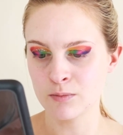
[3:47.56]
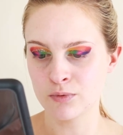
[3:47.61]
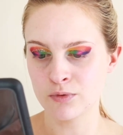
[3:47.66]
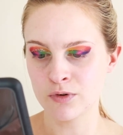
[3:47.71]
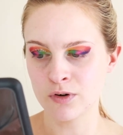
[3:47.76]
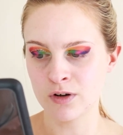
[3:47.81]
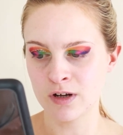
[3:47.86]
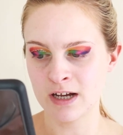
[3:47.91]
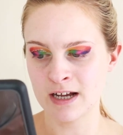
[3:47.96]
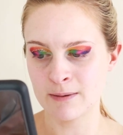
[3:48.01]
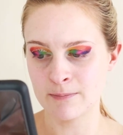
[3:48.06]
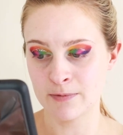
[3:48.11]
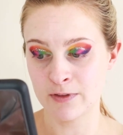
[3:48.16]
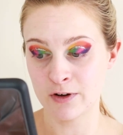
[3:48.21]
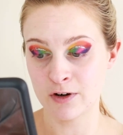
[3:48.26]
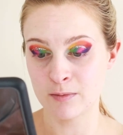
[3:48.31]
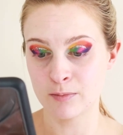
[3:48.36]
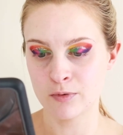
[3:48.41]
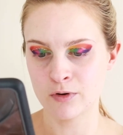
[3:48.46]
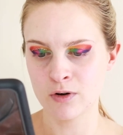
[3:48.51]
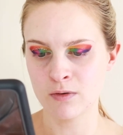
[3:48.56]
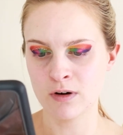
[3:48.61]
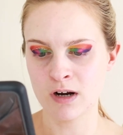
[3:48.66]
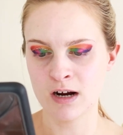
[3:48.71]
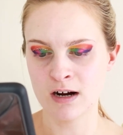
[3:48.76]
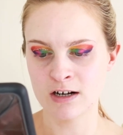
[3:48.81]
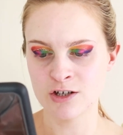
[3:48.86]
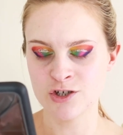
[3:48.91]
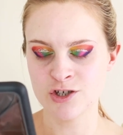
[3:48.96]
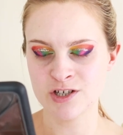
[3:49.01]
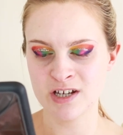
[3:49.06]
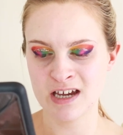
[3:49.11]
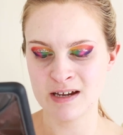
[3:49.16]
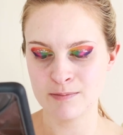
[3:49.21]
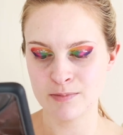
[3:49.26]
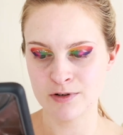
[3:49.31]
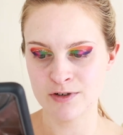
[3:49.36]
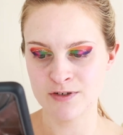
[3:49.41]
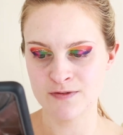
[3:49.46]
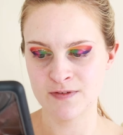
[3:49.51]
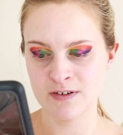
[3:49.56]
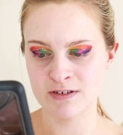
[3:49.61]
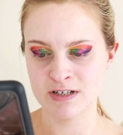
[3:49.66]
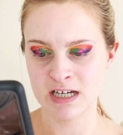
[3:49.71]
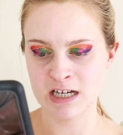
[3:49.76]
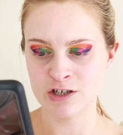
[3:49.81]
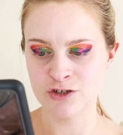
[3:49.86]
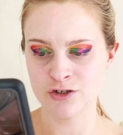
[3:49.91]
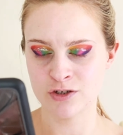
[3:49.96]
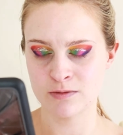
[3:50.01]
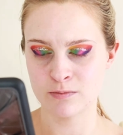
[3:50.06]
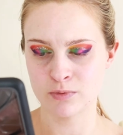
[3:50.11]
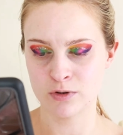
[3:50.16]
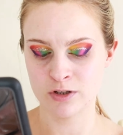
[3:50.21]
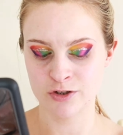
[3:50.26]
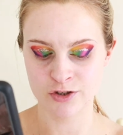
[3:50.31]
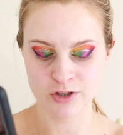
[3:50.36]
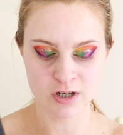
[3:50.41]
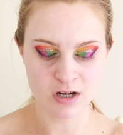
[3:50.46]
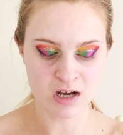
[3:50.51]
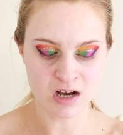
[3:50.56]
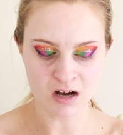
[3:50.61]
their Pro Large Tapered Foundation brush.